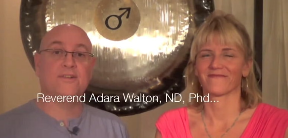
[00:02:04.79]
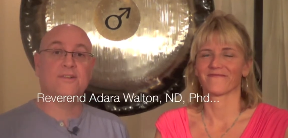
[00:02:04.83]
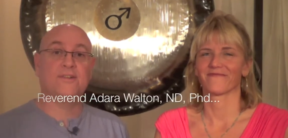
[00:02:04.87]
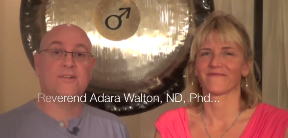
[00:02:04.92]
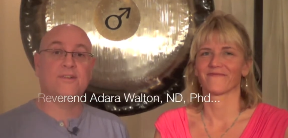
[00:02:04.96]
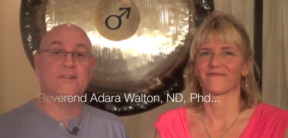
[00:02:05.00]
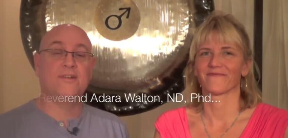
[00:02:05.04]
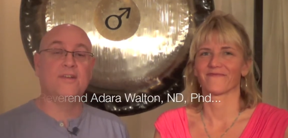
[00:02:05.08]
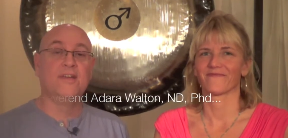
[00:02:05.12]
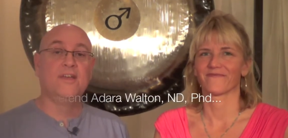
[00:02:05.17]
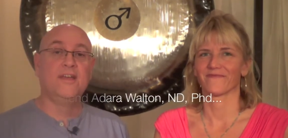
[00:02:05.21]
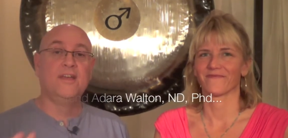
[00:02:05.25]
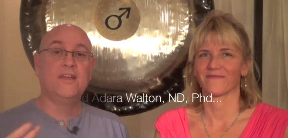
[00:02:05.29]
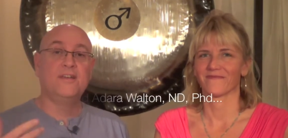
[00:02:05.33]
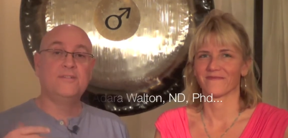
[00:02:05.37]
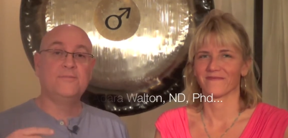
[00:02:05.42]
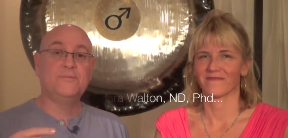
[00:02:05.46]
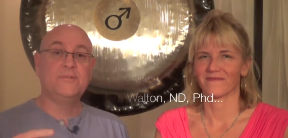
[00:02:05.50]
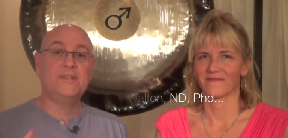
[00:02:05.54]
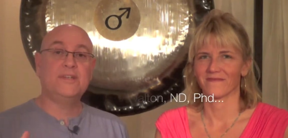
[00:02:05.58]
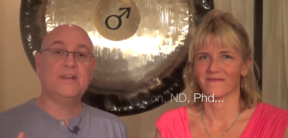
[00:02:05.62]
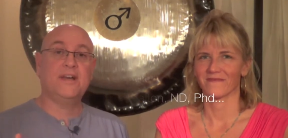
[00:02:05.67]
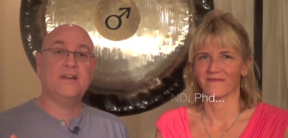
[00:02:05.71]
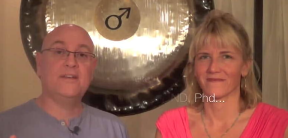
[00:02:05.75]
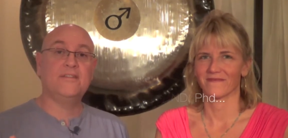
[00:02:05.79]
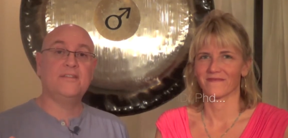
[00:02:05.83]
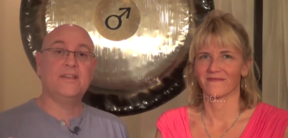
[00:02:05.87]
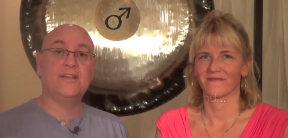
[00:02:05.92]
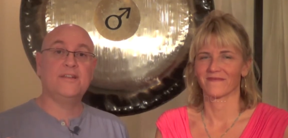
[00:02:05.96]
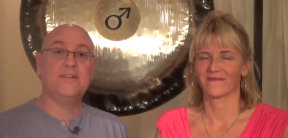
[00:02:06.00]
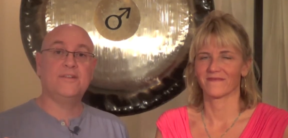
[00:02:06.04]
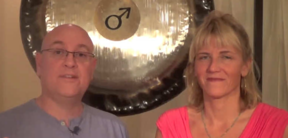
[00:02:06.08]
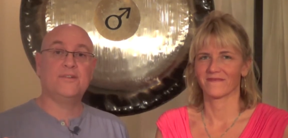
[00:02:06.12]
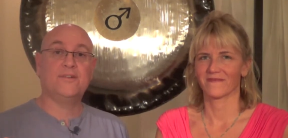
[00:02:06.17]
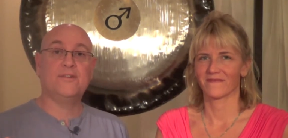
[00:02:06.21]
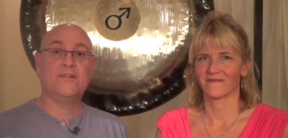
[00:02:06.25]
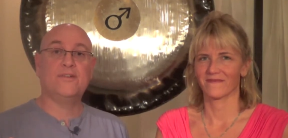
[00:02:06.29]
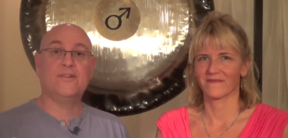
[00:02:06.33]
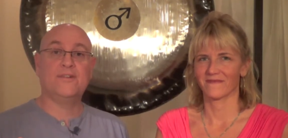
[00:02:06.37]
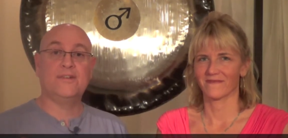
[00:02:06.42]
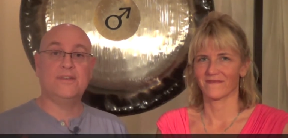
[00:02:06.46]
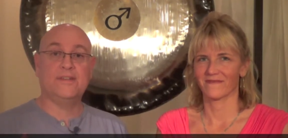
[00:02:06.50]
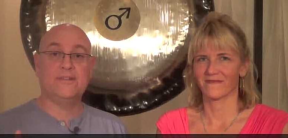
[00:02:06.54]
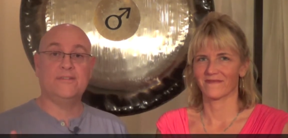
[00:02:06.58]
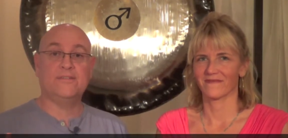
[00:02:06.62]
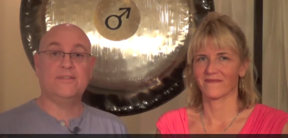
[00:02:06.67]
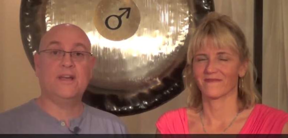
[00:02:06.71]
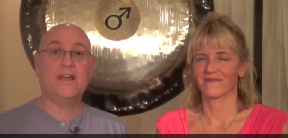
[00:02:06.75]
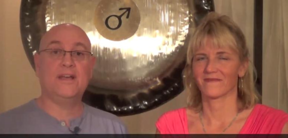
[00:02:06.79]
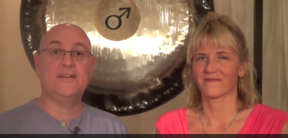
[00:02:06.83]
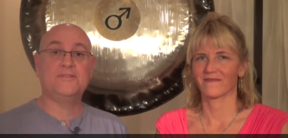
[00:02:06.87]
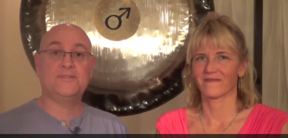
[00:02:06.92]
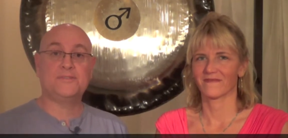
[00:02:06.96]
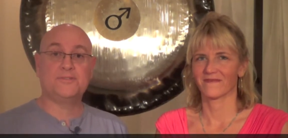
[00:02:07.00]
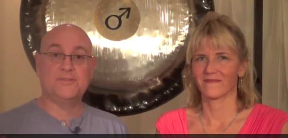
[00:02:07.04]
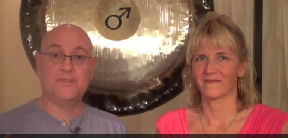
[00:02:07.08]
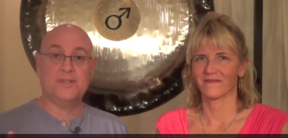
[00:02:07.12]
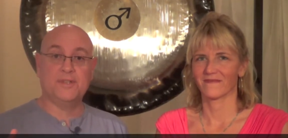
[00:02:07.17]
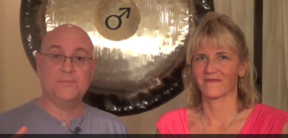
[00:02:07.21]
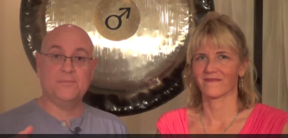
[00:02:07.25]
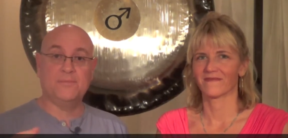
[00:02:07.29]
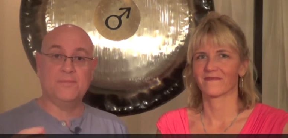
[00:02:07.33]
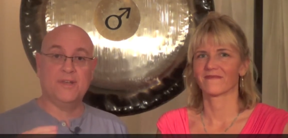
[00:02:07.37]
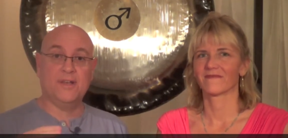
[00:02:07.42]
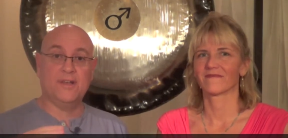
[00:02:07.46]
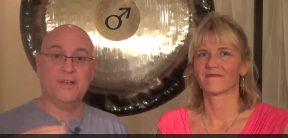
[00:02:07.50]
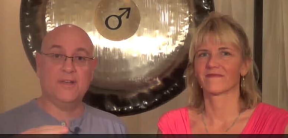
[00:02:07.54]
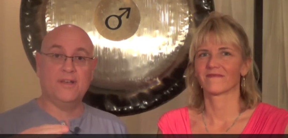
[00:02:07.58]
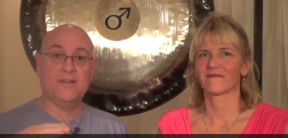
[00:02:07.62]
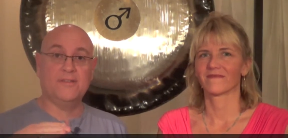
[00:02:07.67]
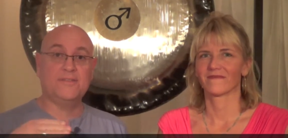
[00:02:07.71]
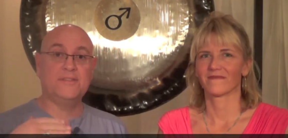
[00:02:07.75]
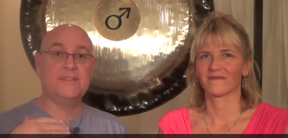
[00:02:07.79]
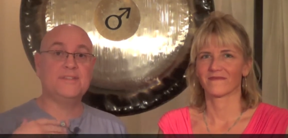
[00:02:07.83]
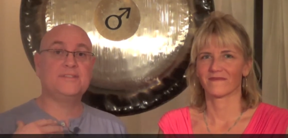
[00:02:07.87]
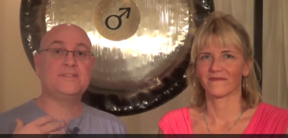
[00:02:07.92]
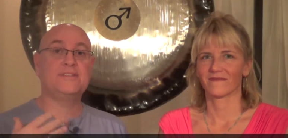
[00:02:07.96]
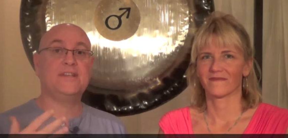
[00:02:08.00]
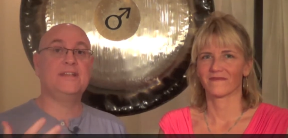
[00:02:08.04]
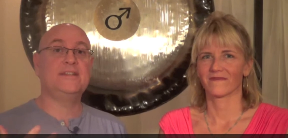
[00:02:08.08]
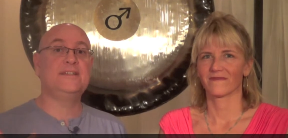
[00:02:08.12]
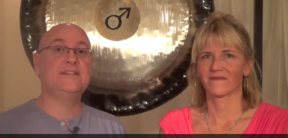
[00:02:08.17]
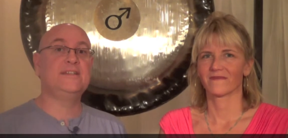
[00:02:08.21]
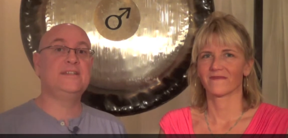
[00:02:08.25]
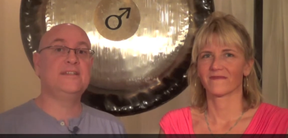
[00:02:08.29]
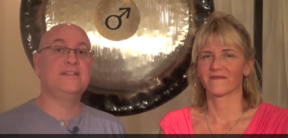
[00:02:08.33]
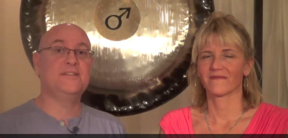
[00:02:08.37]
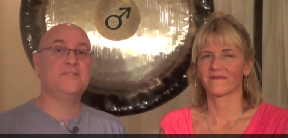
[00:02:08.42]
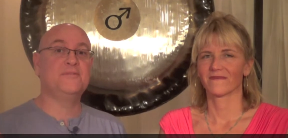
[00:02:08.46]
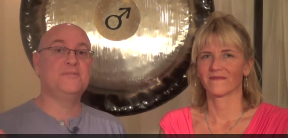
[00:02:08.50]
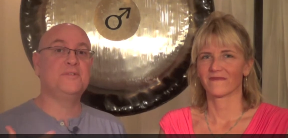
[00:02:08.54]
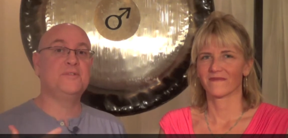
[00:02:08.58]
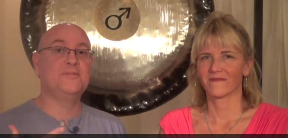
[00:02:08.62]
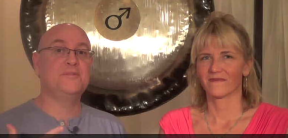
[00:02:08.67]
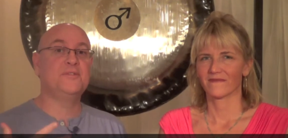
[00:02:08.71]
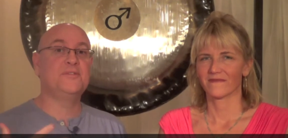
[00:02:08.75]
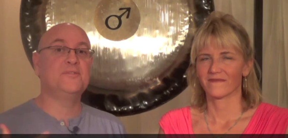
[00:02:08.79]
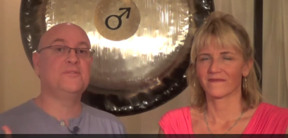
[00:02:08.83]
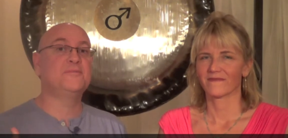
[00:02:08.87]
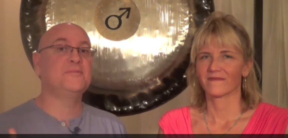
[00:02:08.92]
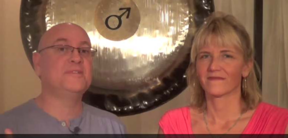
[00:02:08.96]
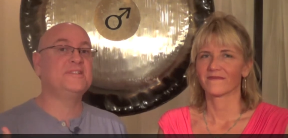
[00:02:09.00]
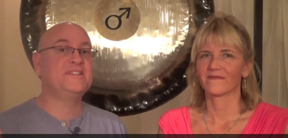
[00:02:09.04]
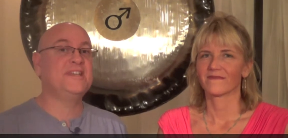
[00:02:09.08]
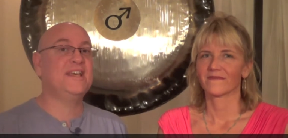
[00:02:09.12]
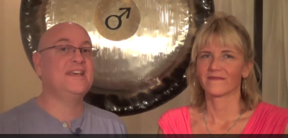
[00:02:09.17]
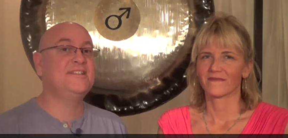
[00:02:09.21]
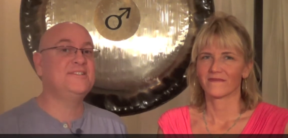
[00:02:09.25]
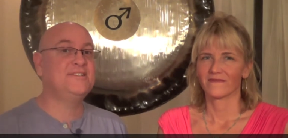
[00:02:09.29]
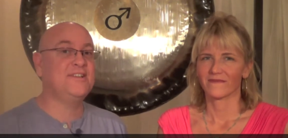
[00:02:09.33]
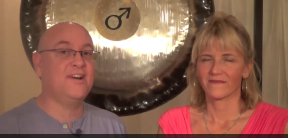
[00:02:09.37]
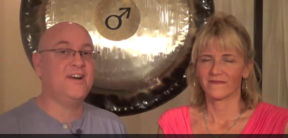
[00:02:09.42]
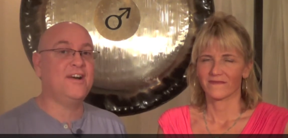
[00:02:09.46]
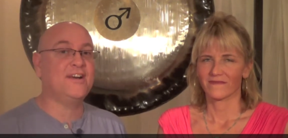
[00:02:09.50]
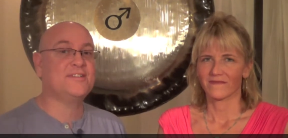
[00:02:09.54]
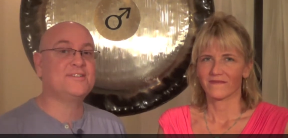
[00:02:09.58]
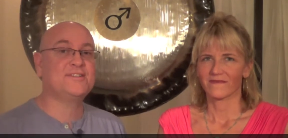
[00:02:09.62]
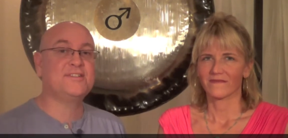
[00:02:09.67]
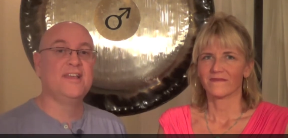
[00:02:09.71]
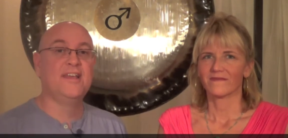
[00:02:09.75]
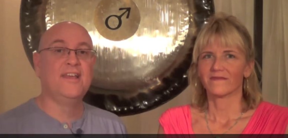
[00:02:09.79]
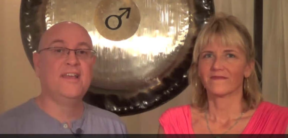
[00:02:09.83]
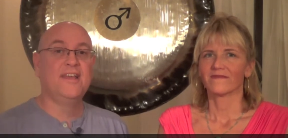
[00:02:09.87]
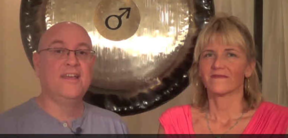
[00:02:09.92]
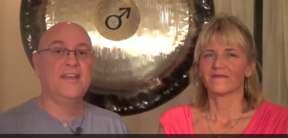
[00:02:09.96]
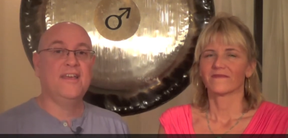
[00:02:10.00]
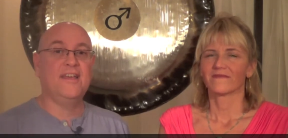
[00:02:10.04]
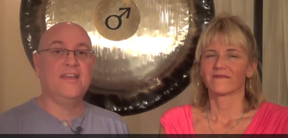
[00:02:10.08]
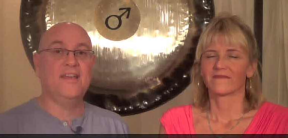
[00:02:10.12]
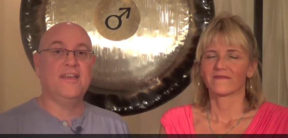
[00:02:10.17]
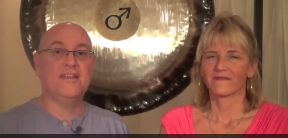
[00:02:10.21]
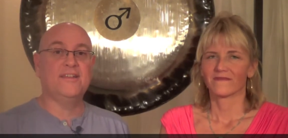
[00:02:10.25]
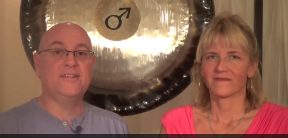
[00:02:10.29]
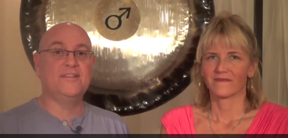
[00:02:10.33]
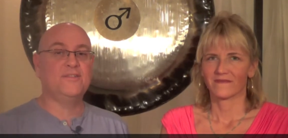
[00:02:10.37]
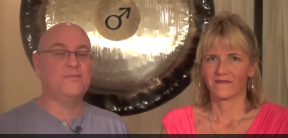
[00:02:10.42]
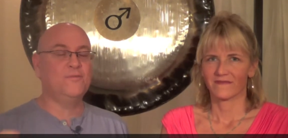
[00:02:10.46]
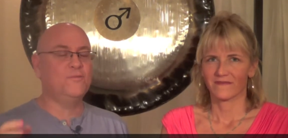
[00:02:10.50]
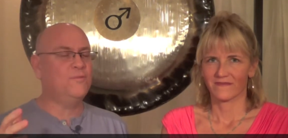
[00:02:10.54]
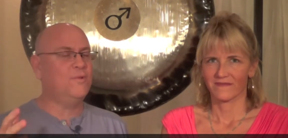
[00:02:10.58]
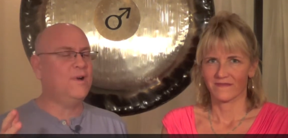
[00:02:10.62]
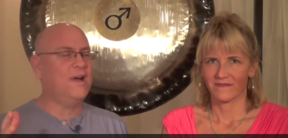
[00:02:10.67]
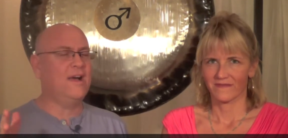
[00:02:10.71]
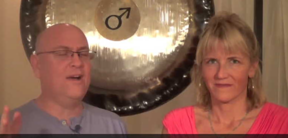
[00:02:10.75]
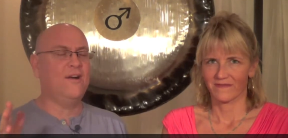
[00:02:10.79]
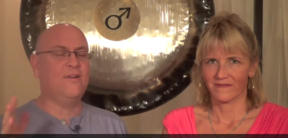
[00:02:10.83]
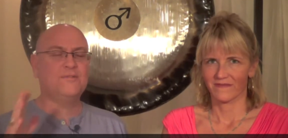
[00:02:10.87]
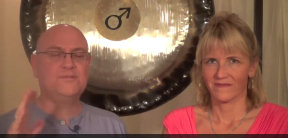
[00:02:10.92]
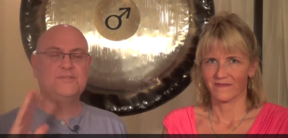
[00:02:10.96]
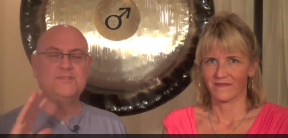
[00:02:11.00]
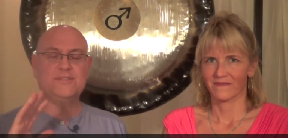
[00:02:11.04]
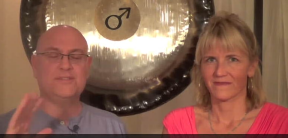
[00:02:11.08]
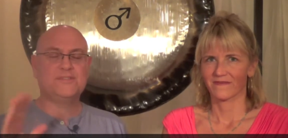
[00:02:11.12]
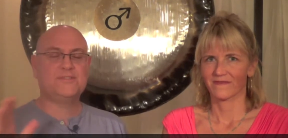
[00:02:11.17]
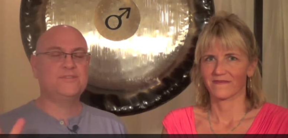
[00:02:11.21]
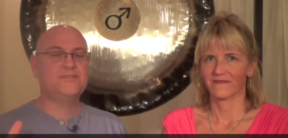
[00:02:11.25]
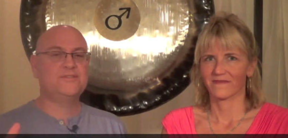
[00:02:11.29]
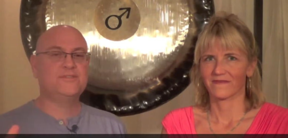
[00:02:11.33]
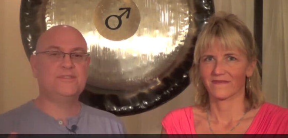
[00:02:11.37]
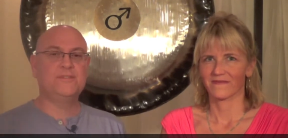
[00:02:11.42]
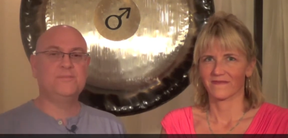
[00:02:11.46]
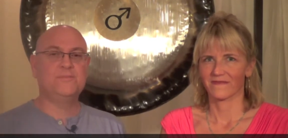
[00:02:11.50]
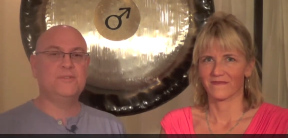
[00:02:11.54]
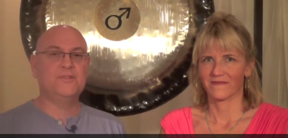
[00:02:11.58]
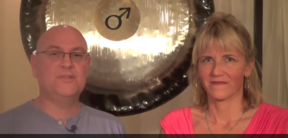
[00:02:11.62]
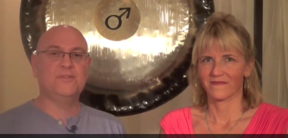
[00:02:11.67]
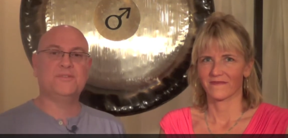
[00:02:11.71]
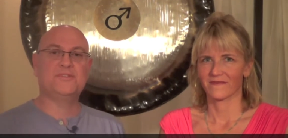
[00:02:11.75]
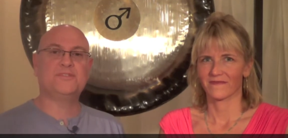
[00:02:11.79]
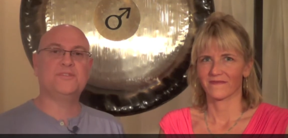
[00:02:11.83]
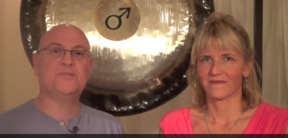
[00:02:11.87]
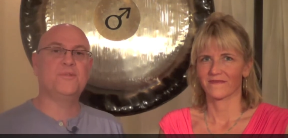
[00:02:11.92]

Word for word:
Speaker 1: her. We highlighted her in a live stream, uh, this idea that we were doing with TED Talks. And wow, just she blew us